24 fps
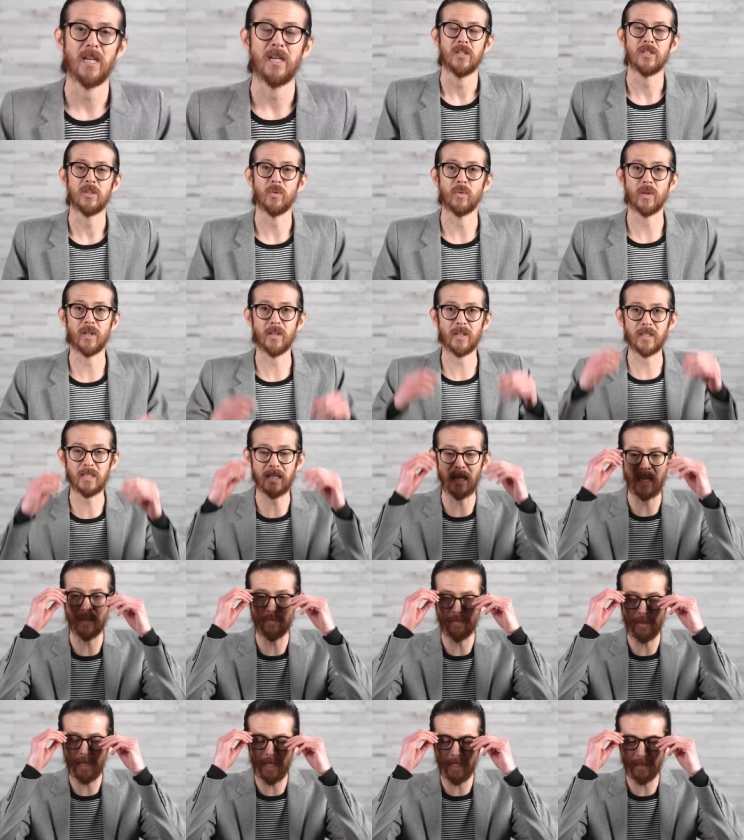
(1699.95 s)
So what are the
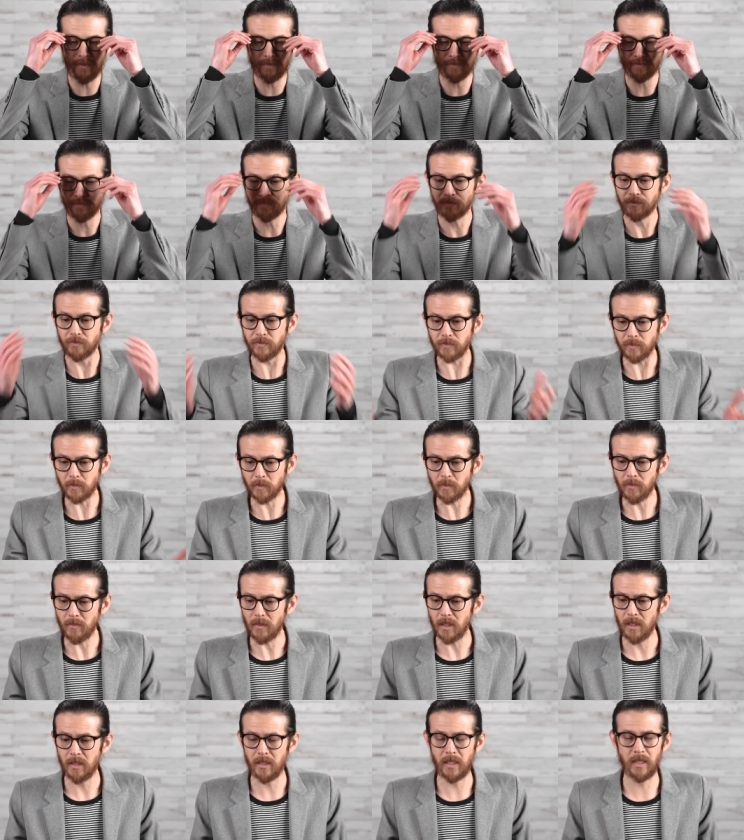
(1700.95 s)
top 8?
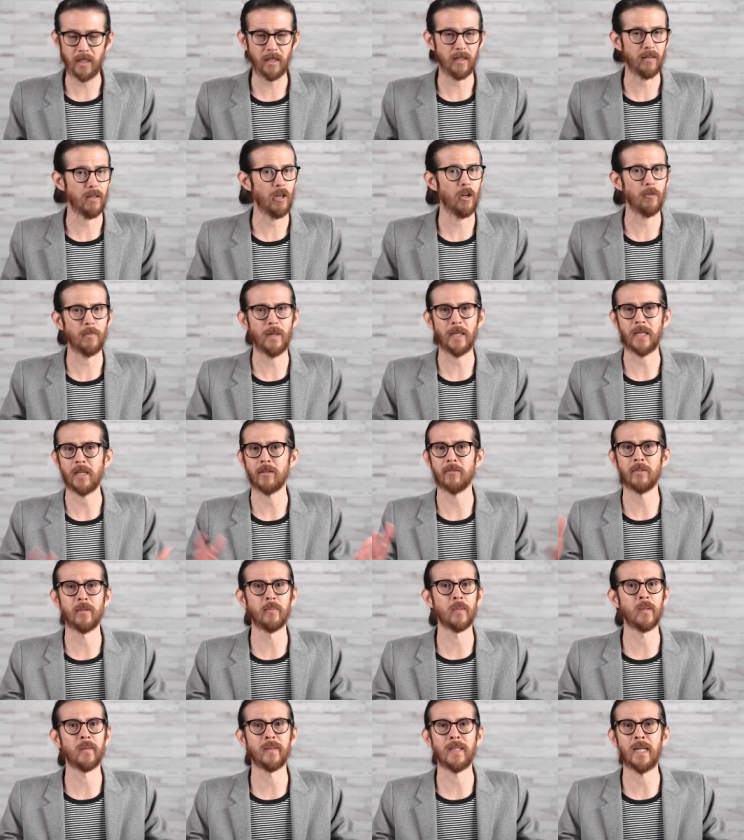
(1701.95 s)
I hope I can
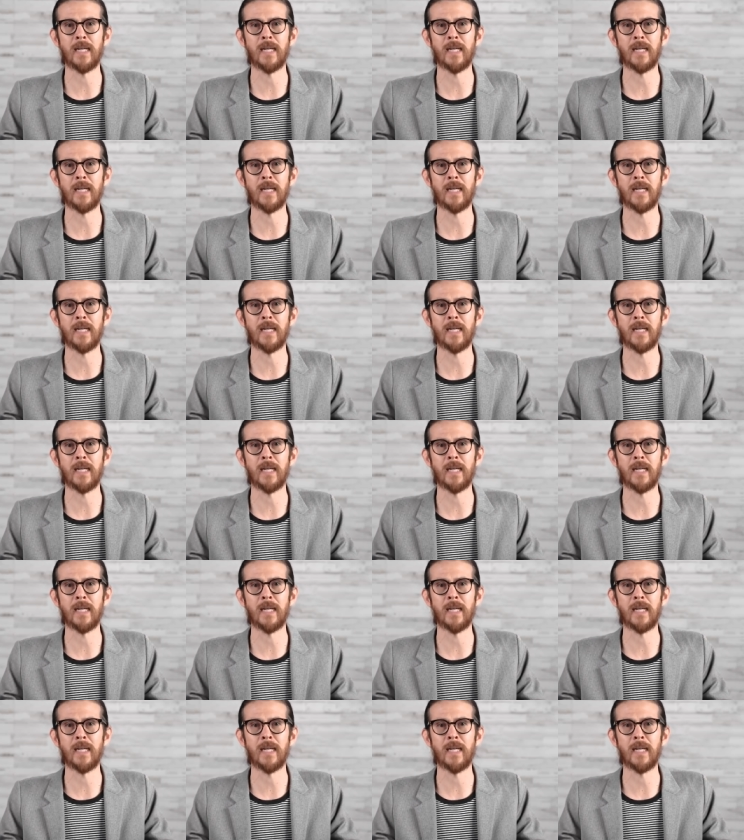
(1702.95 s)
remember them,